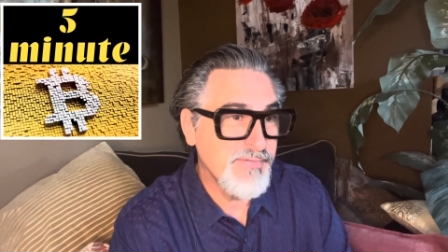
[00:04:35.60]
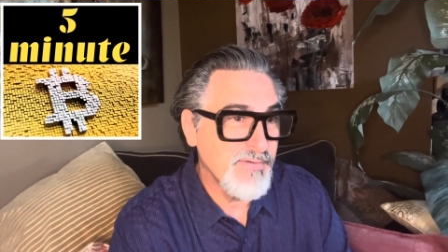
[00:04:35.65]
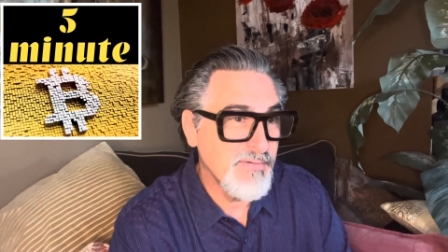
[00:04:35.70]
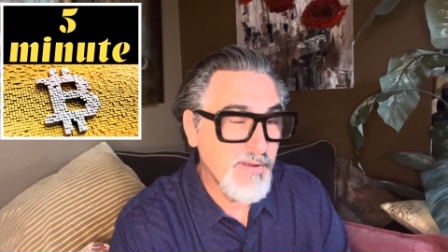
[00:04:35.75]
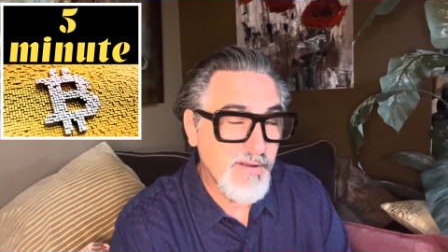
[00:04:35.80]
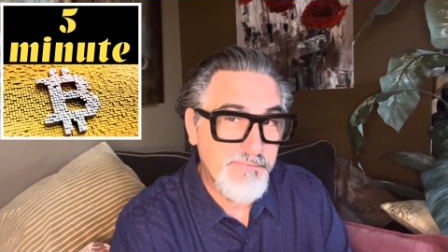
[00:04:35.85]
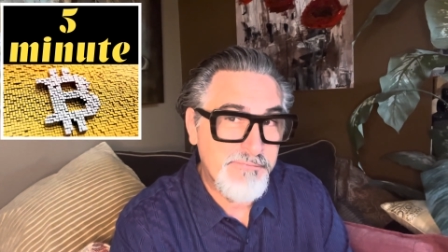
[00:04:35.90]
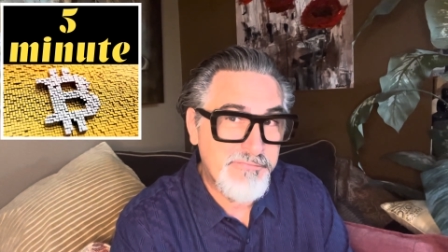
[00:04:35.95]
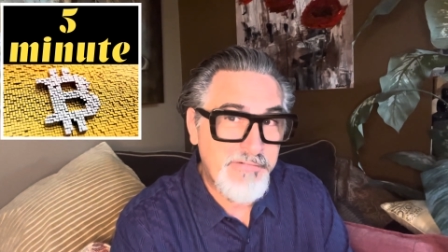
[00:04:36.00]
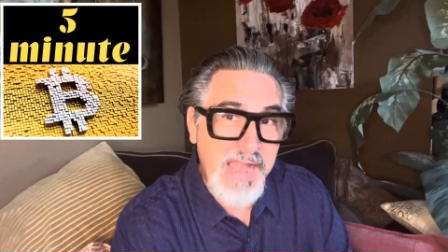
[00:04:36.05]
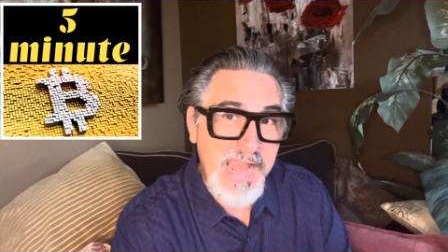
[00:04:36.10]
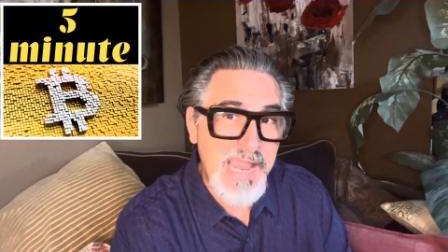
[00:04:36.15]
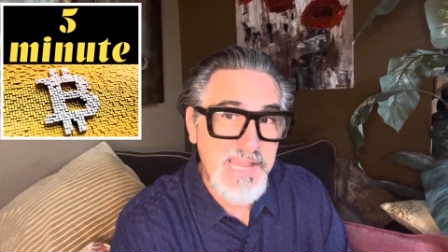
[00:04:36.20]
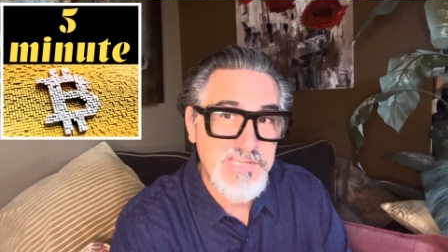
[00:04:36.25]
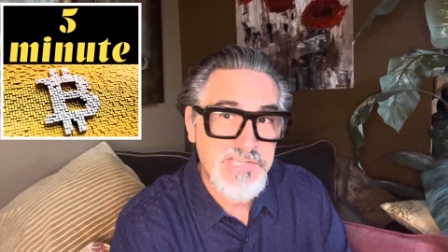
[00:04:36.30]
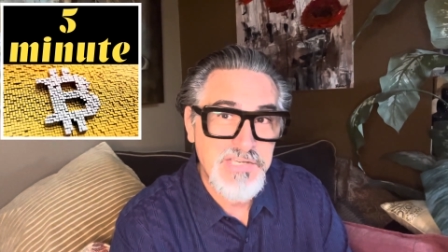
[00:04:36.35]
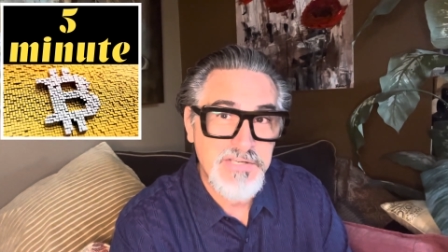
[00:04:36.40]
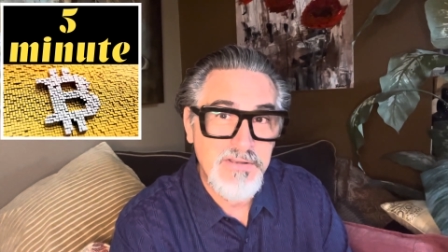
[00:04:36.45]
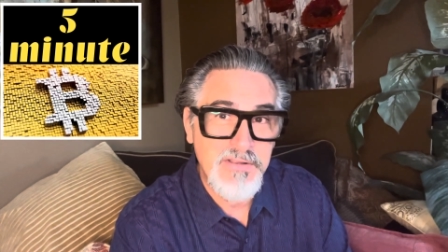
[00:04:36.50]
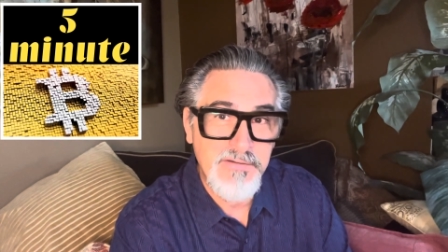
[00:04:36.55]
a
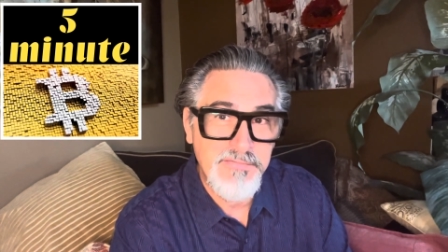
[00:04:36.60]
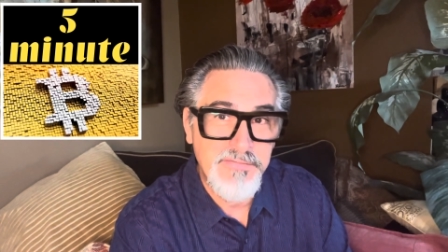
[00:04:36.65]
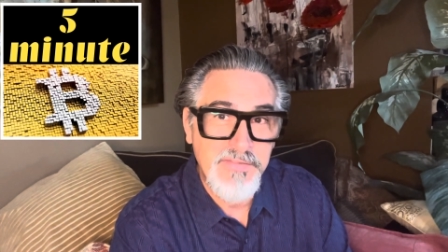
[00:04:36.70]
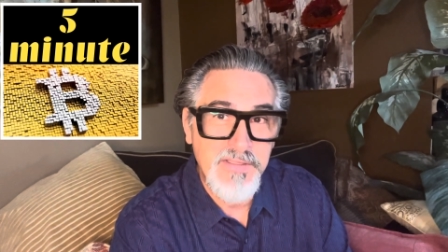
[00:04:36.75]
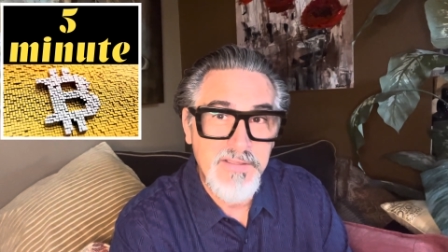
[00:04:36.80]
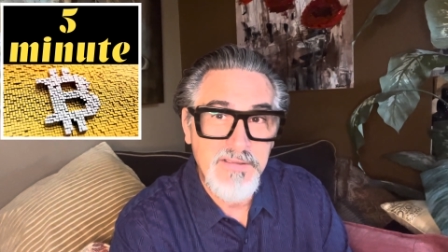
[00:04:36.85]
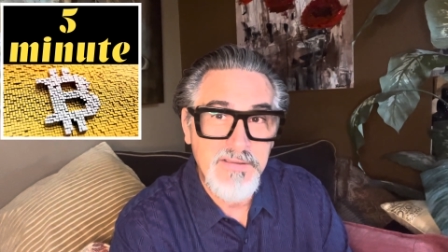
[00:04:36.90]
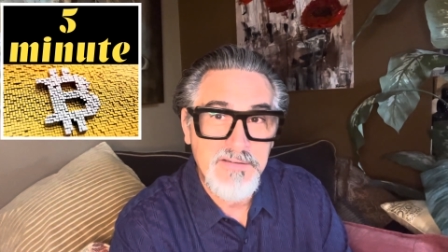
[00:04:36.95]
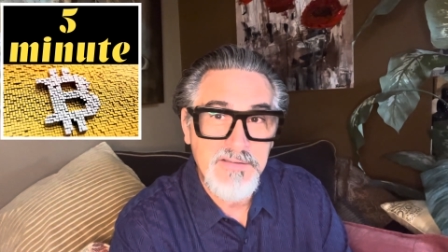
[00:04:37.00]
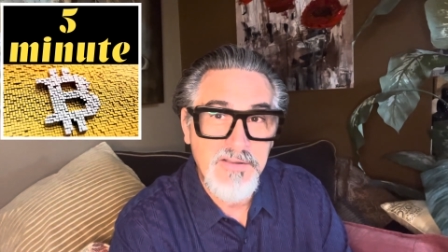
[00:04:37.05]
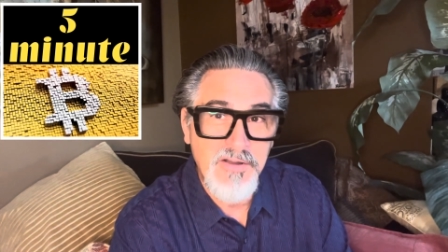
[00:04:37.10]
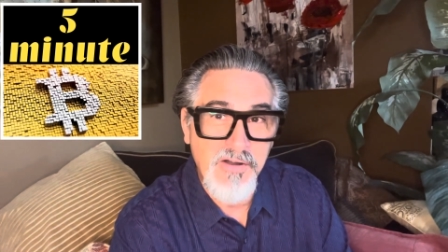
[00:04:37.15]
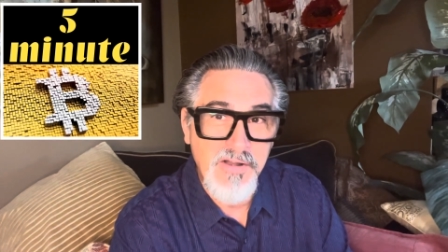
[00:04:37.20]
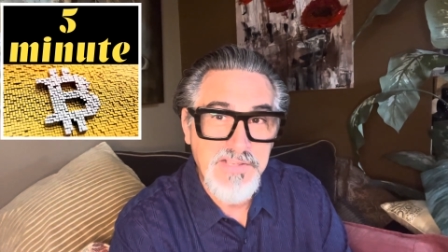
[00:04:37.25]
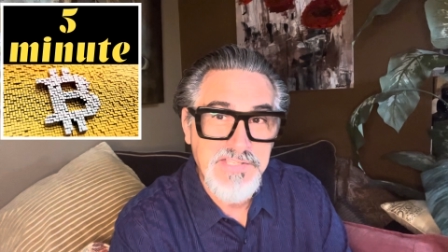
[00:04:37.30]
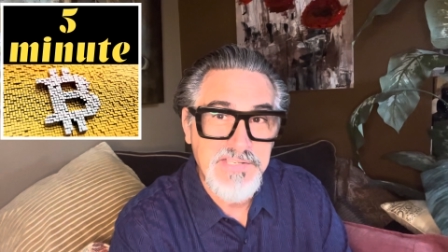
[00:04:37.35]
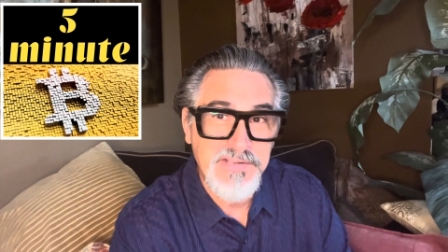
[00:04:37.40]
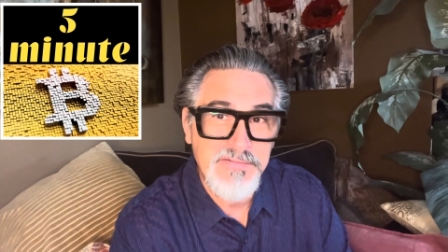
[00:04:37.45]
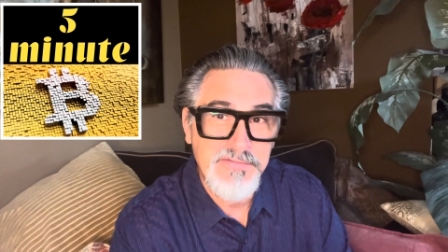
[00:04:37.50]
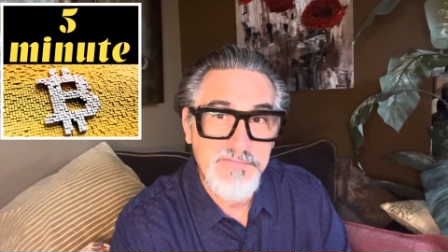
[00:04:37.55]
fraction of the
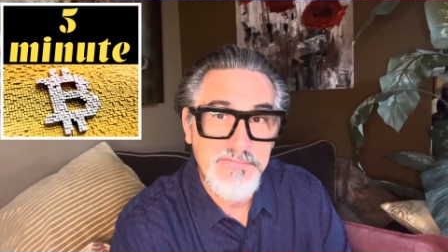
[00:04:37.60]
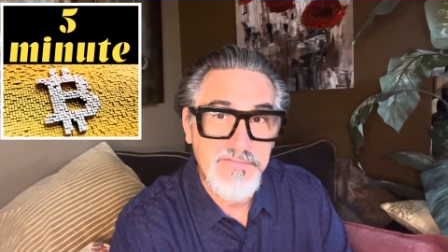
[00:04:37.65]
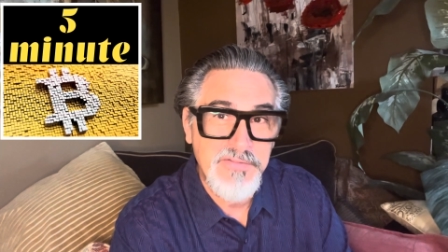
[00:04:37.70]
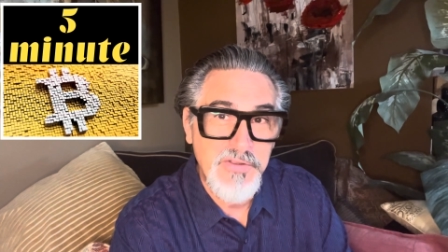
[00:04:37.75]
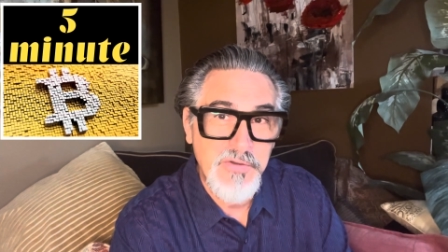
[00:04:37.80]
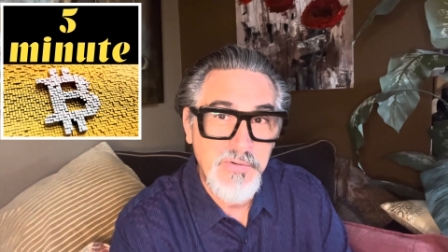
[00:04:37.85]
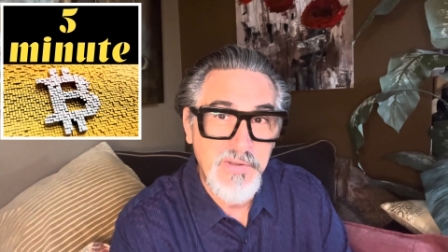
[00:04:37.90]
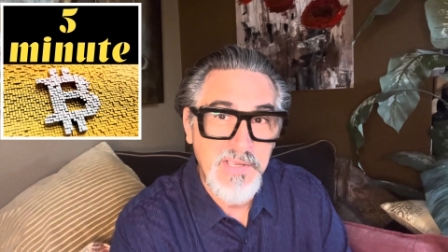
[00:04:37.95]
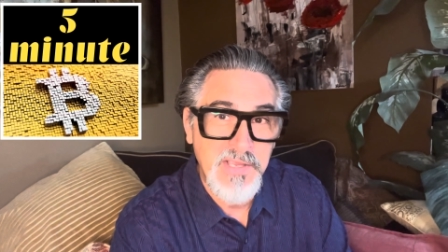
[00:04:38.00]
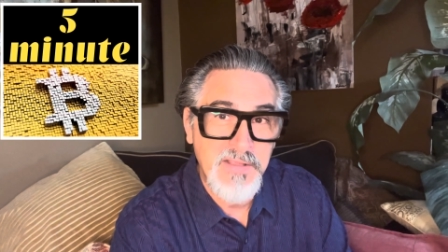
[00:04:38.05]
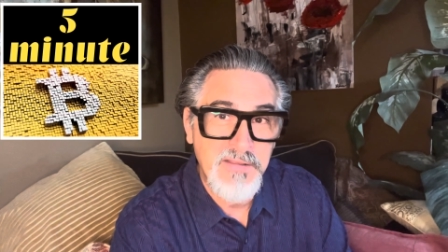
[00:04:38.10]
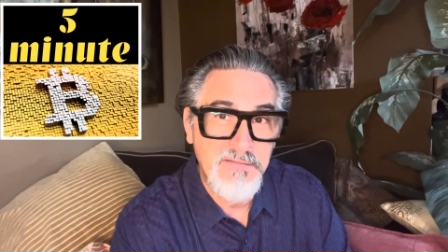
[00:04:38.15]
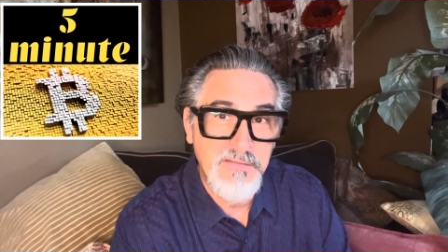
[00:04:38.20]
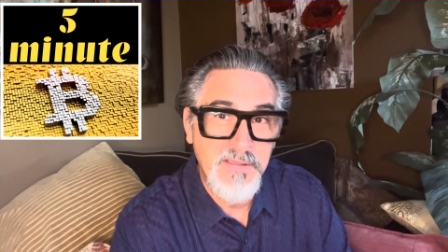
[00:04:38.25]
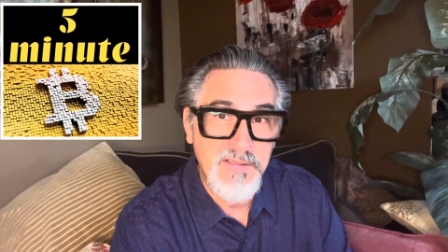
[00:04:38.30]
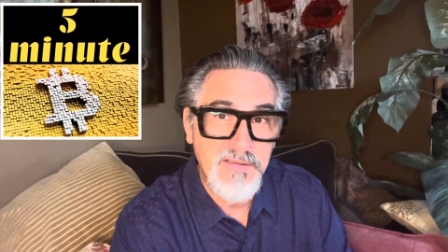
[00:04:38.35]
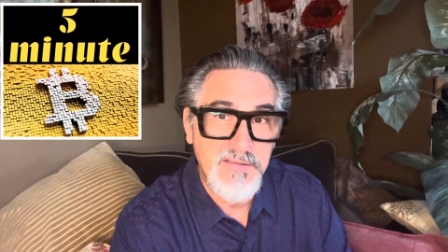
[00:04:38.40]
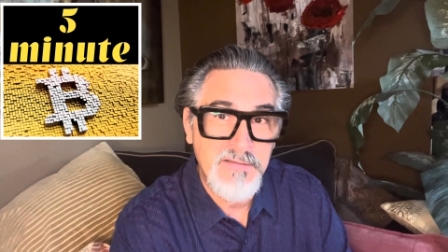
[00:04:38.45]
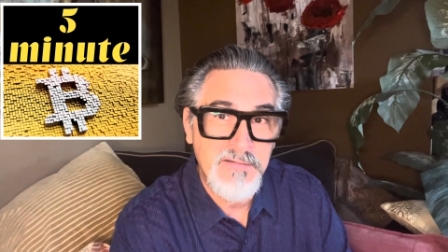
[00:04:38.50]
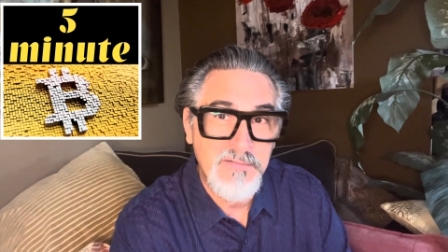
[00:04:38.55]
cost of doing it
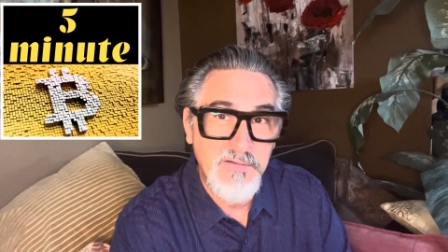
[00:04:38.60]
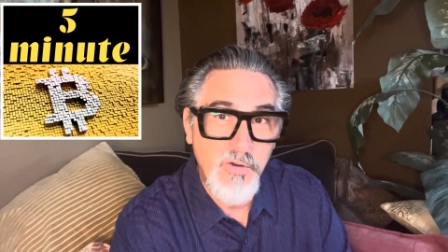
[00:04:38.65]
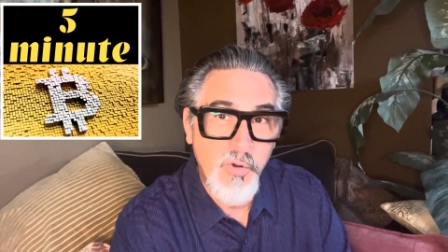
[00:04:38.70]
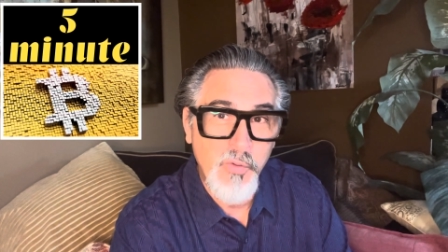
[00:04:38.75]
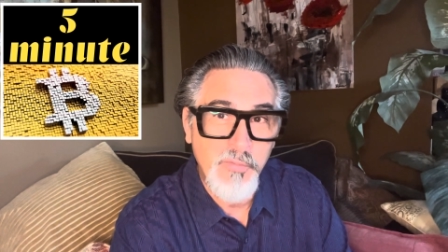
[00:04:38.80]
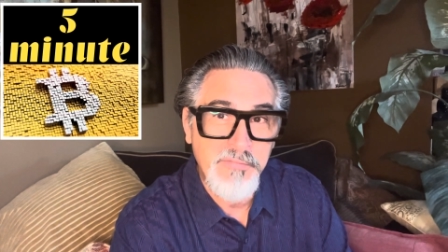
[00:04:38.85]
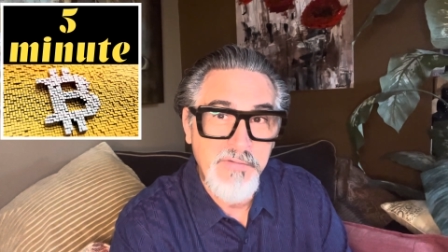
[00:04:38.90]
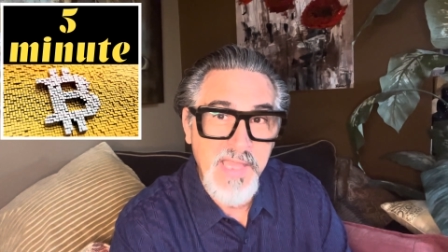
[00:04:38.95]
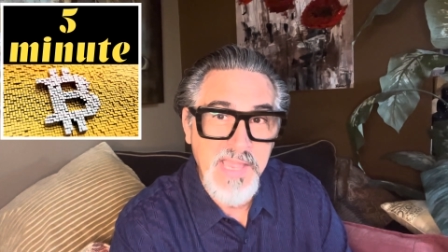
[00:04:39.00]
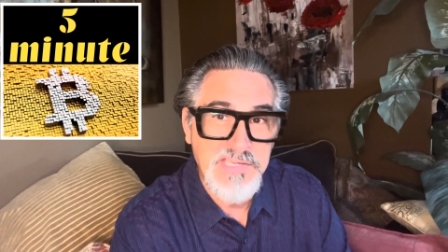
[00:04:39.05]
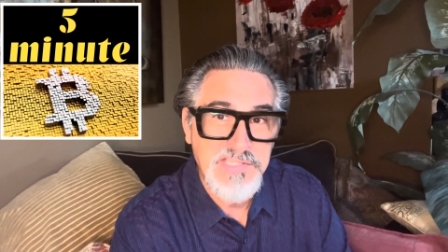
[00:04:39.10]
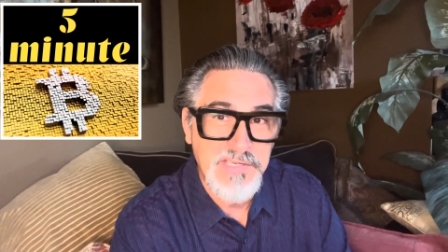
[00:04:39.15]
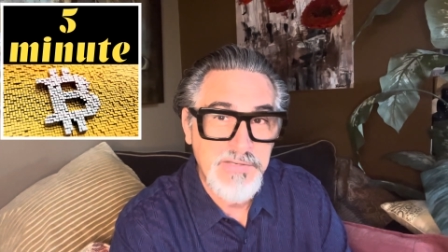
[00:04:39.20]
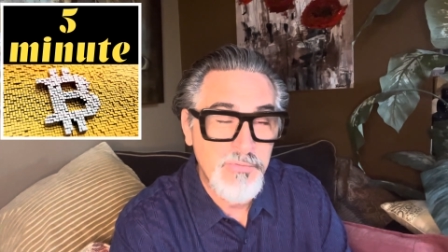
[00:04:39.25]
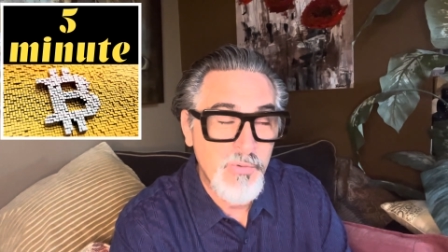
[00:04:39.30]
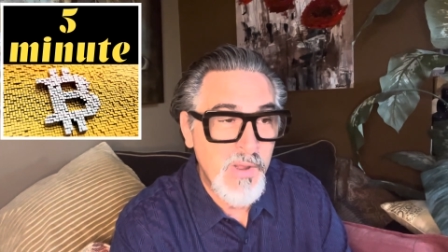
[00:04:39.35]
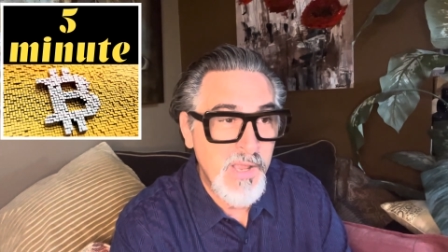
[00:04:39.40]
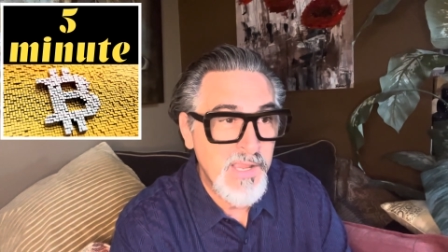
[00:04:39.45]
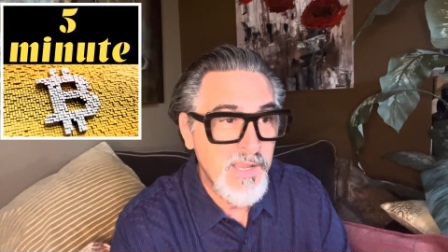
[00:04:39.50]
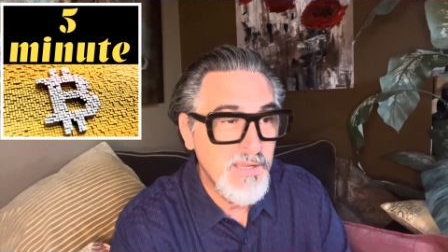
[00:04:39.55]
the
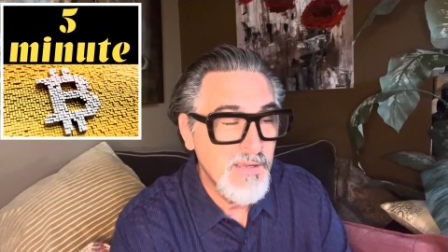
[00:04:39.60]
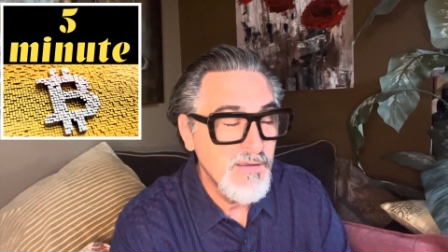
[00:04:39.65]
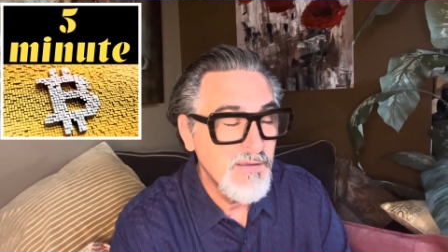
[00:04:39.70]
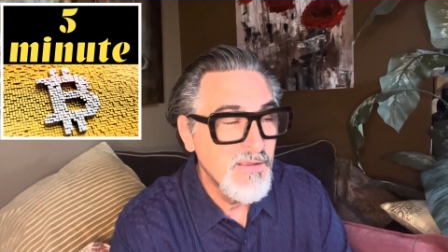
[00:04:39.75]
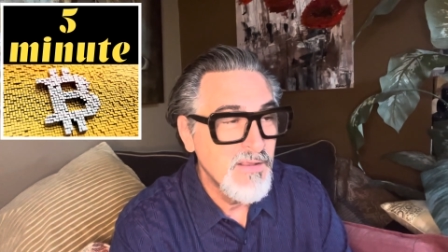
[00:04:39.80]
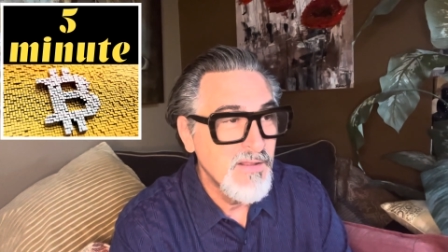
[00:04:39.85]
old-fashioned way.